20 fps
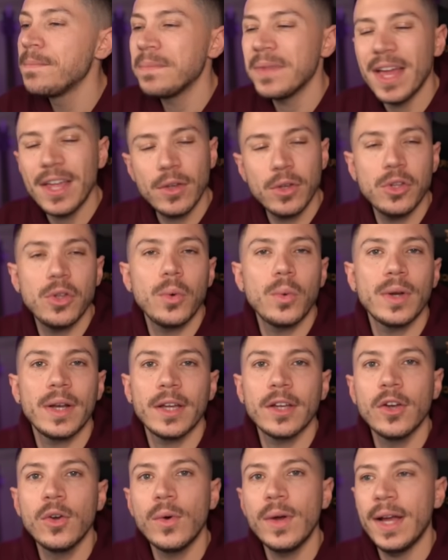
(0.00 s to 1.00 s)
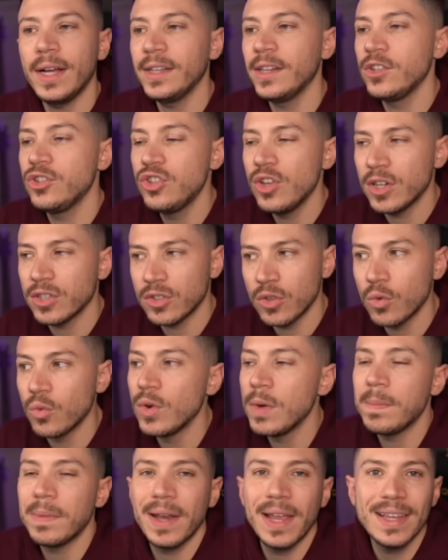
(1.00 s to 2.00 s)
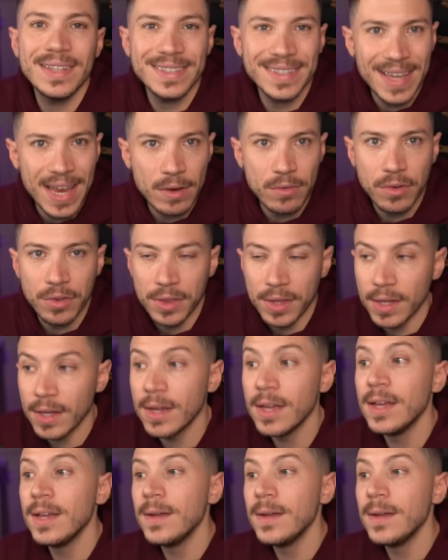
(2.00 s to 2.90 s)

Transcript: and you don't want to go ahead and just replace everything.